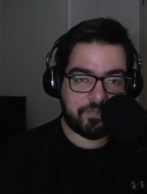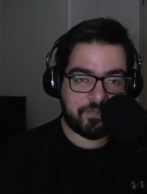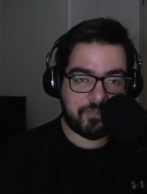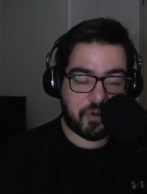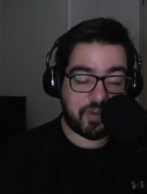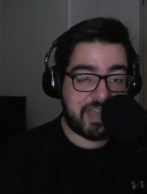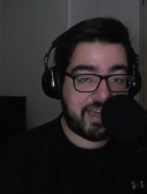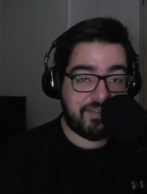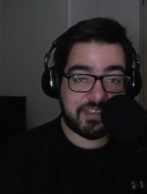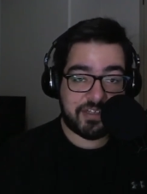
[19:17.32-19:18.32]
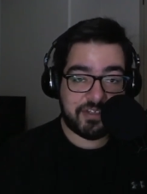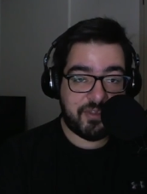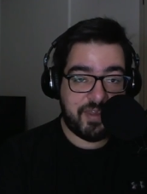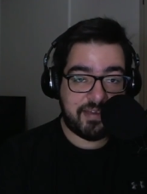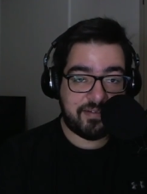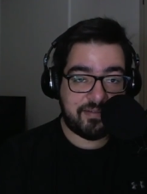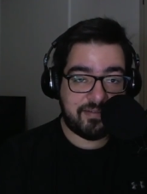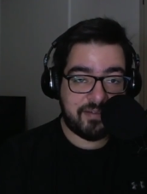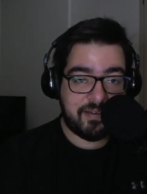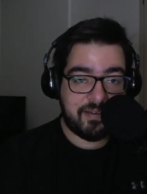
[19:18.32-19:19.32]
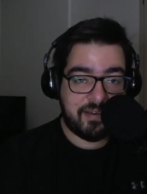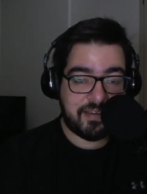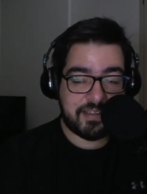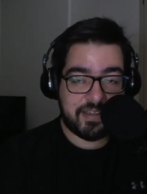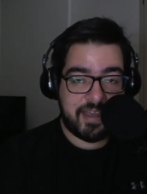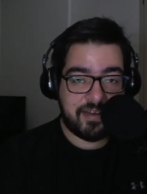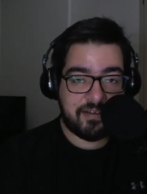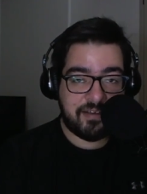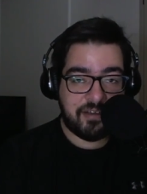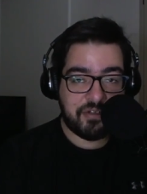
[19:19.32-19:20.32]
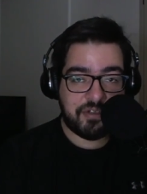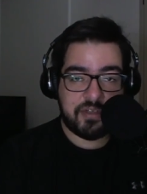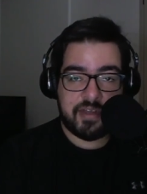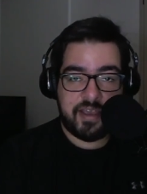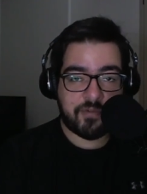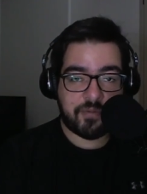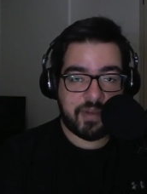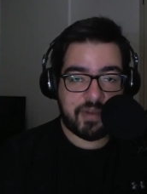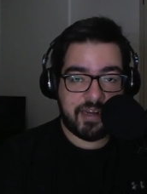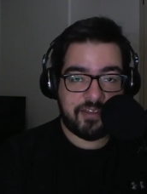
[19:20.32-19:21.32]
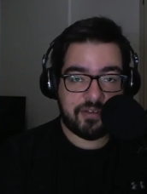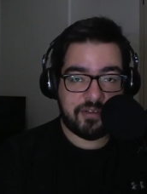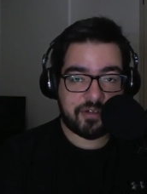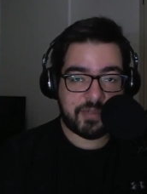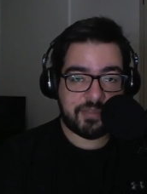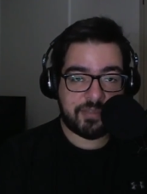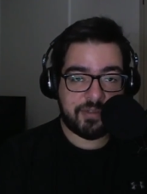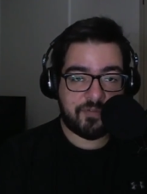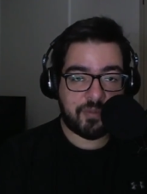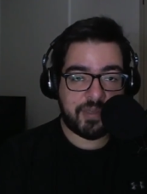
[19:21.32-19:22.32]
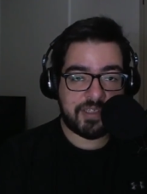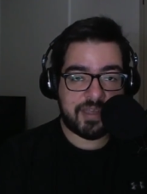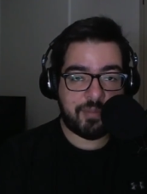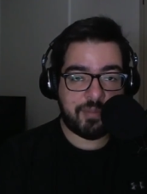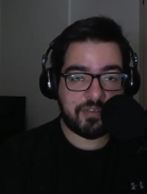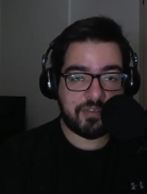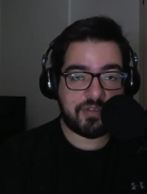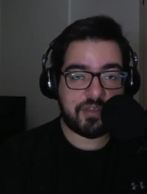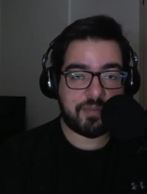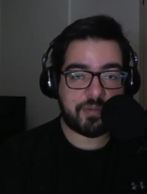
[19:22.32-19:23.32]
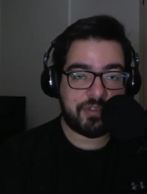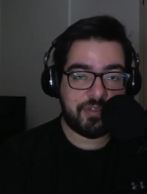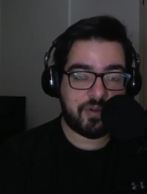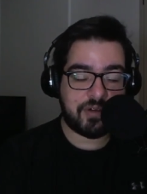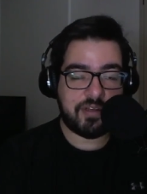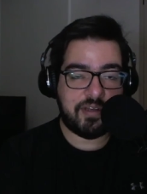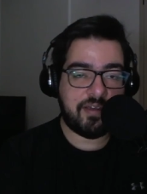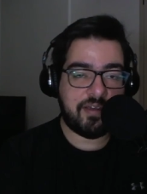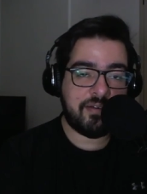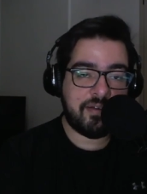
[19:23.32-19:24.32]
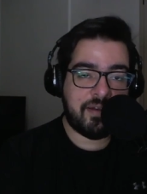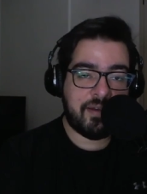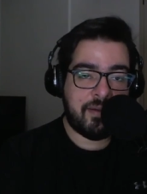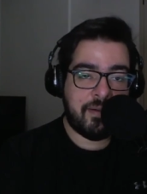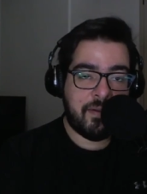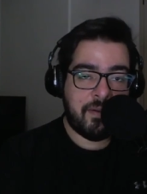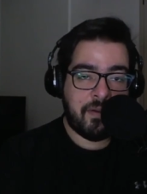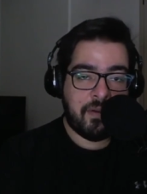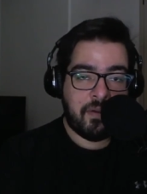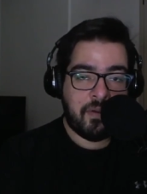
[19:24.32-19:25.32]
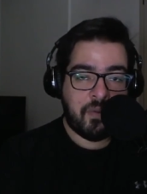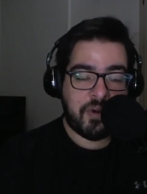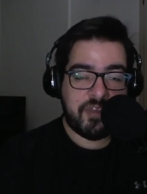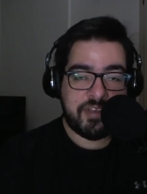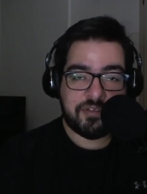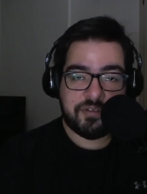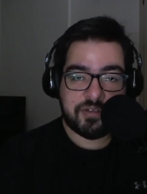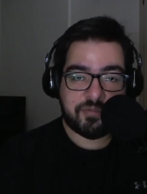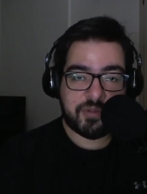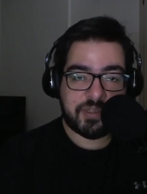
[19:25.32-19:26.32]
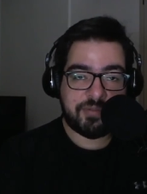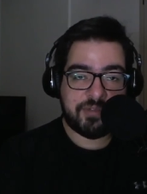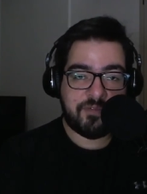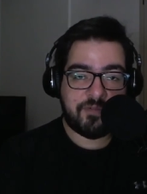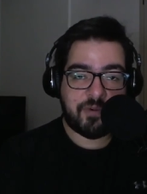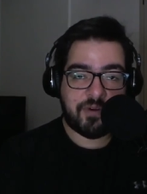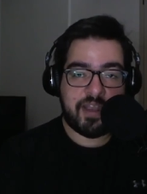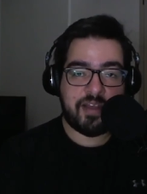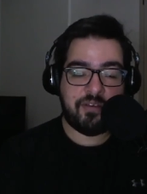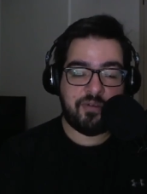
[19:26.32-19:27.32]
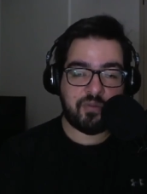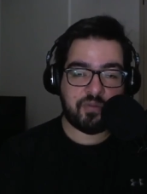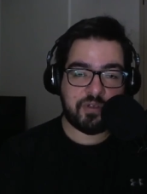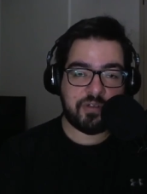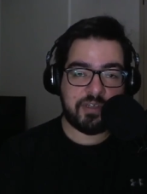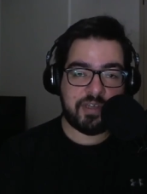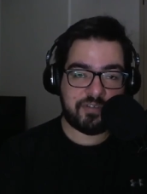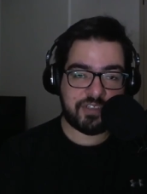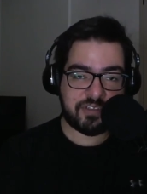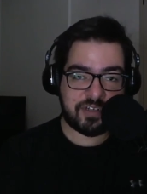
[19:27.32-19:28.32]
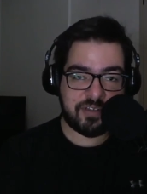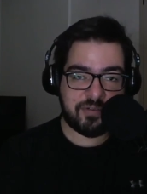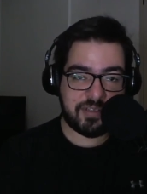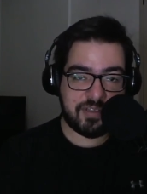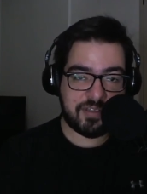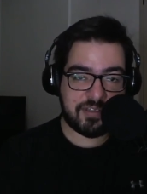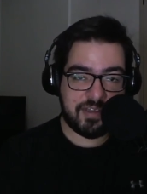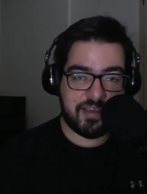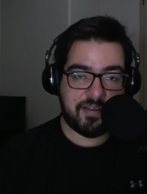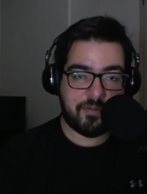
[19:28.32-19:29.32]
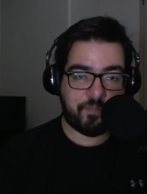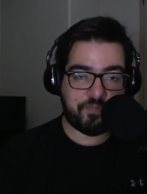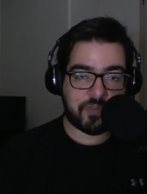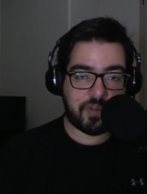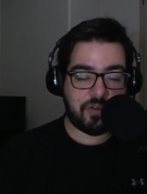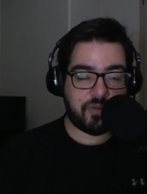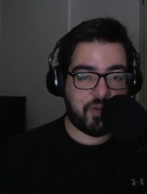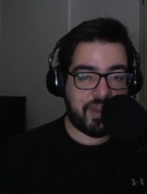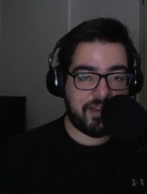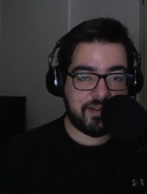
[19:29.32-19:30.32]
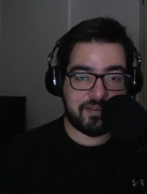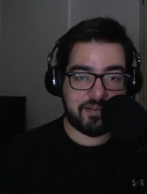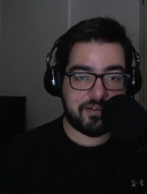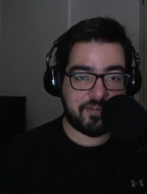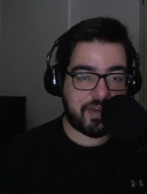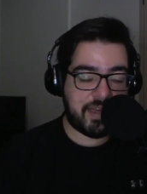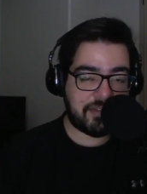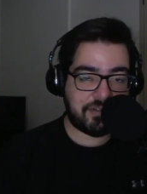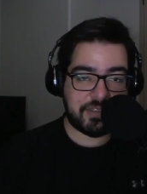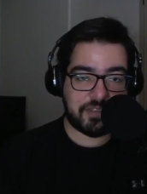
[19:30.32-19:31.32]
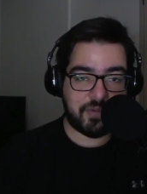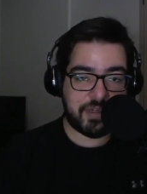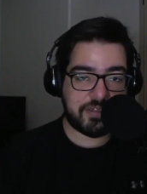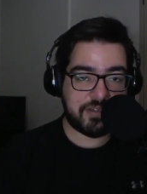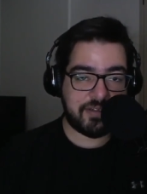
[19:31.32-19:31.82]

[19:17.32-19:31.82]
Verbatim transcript: Or is that even such a thing? Is it that you shouldn't ever regret anything you took responsibility for, because that built you into the person you are today? What are things you took responsibility for and you really have stuck to it to this day? Your weight, your financial situation,